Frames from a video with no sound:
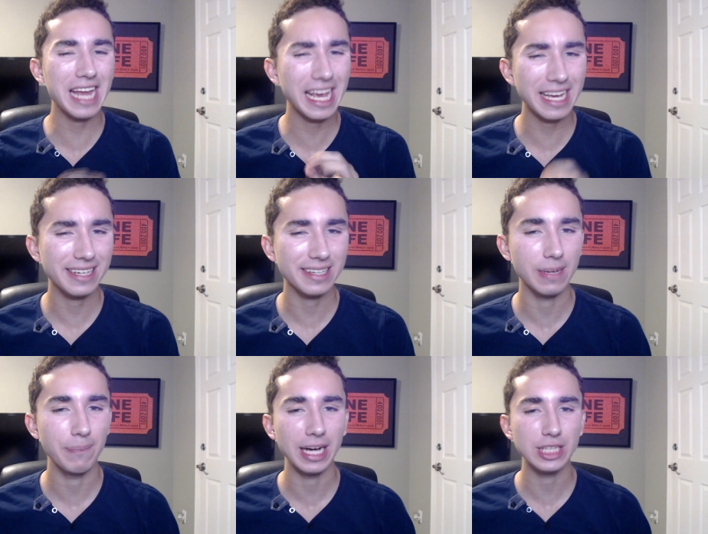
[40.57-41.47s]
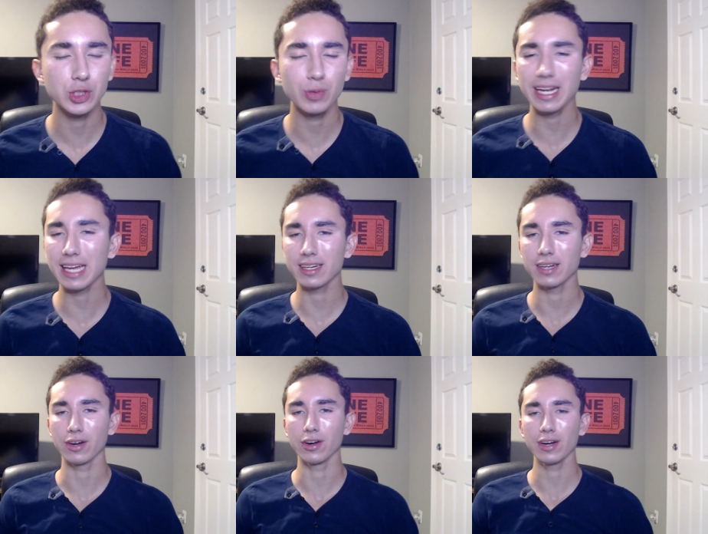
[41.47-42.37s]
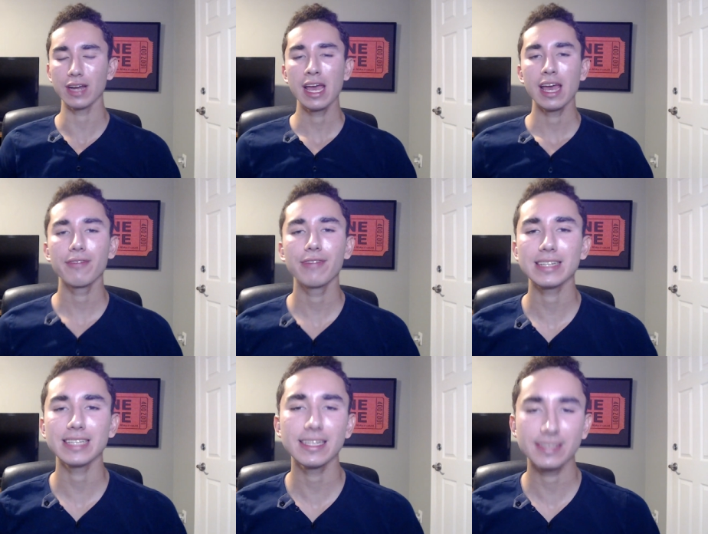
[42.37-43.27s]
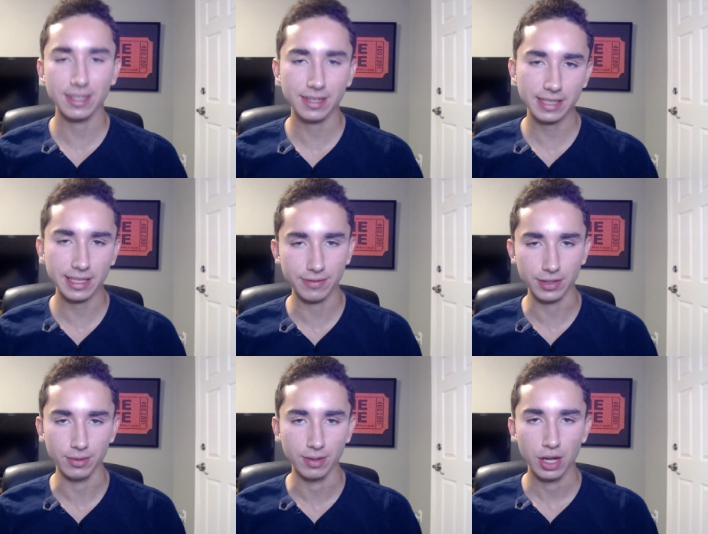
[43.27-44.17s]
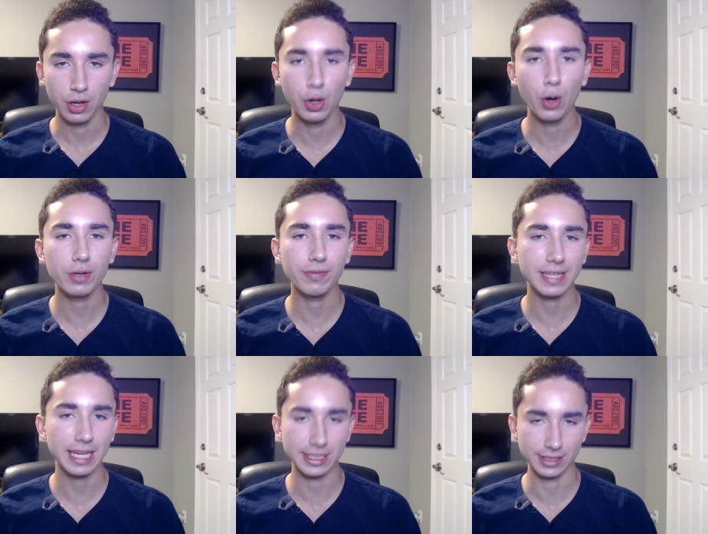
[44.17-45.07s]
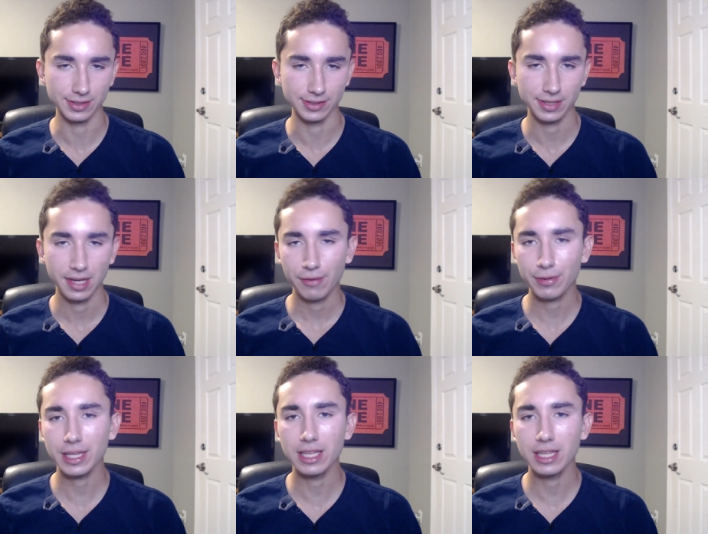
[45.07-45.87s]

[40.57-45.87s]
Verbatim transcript: ain't gonna bite you, it ain't gonna hurt. In fact, it's gonna give you notifications for the